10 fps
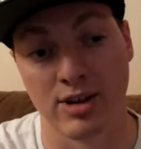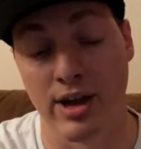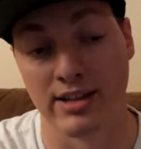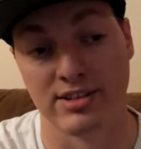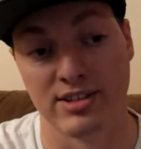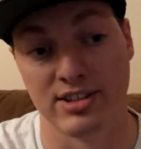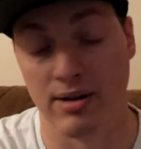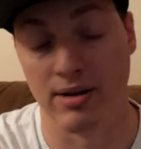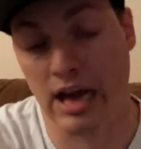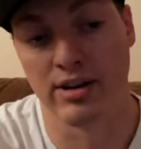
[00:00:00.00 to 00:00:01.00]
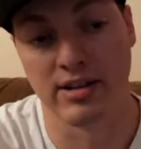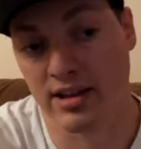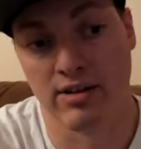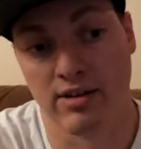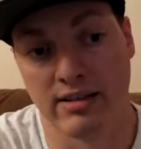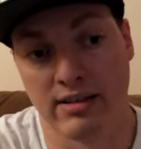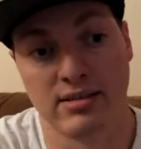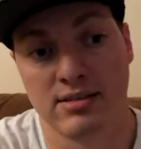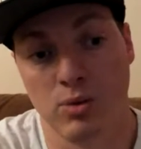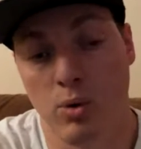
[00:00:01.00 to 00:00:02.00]
I don't think they'll get
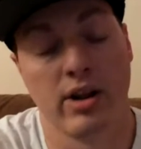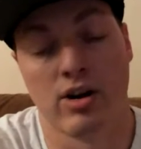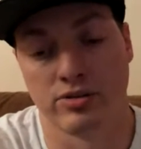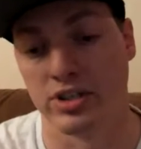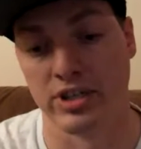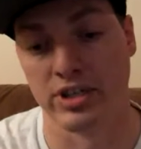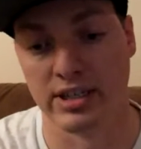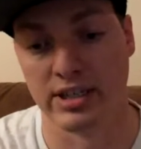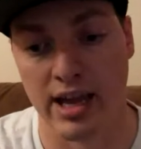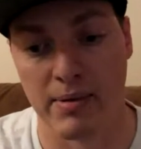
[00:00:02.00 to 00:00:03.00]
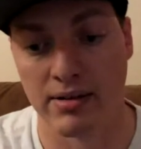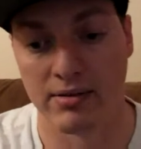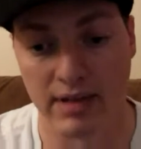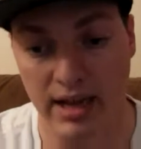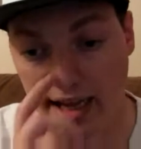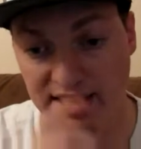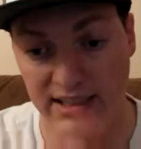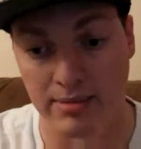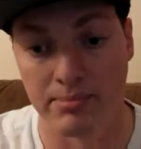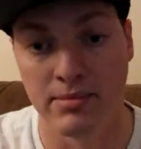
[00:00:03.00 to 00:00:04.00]
20 yards rushing in that game. I can't
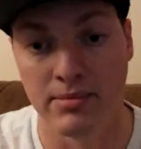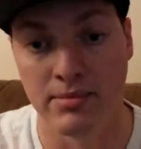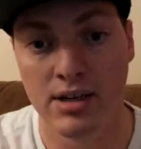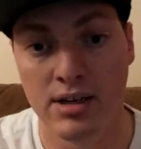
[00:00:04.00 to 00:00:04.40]
see them